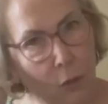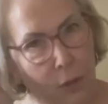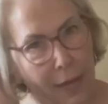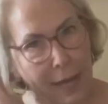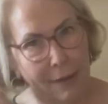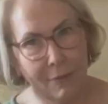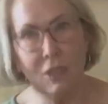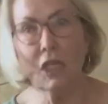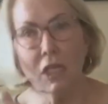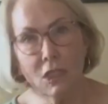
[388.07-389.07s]
Well, I have
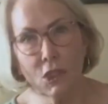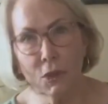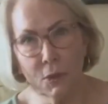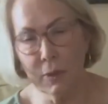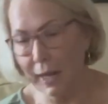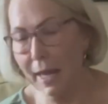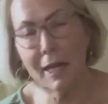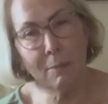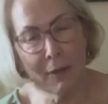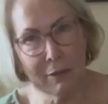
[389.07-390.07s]
this issue. I
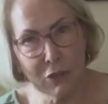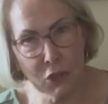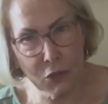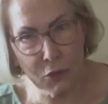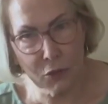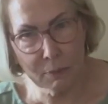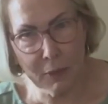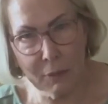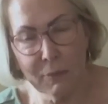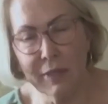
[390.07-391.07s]
had a pair
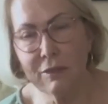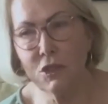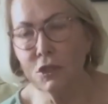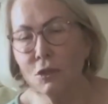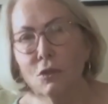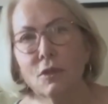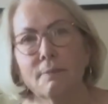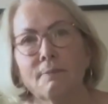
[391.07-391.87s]
of brown shoes.